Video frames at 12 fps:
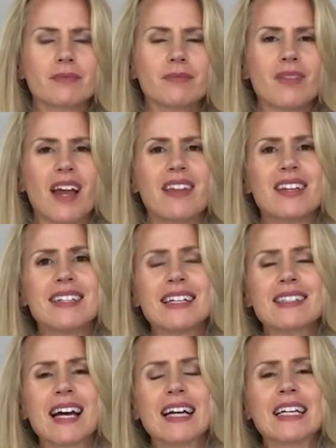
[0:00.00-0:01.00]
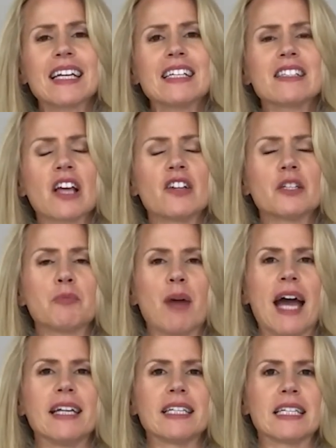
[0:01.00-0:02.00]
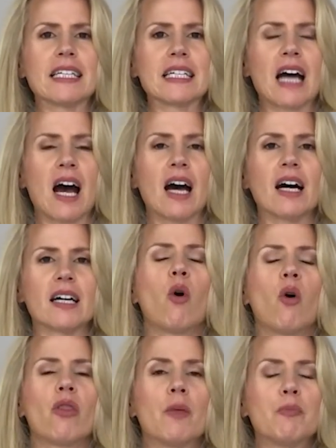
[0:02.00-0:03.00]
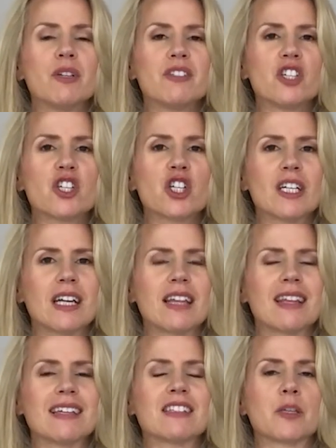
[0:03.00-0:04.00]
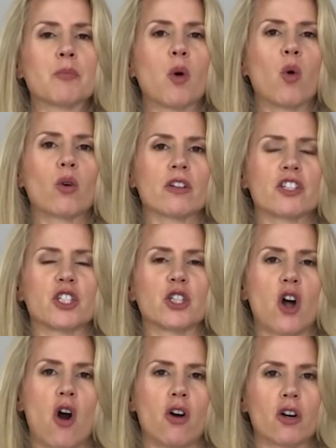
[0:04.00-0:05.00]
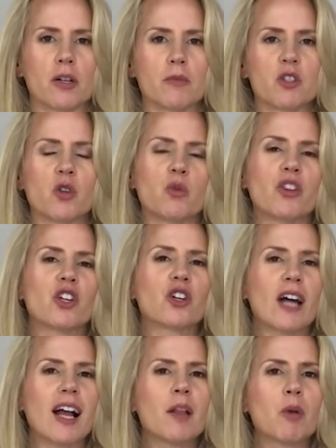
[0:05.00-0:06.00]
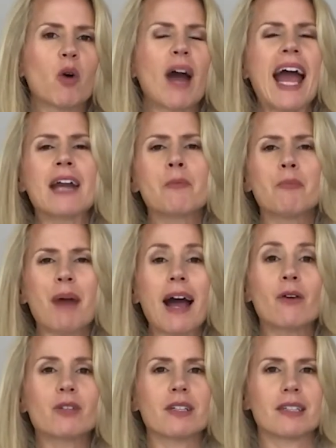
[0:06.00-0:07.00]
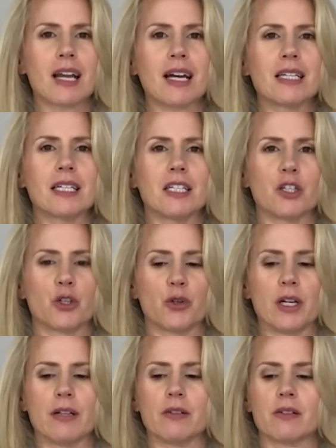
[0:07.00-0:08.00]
And the desk height is dependent on the position that supports your arms, with your elbow at about 90 degrees.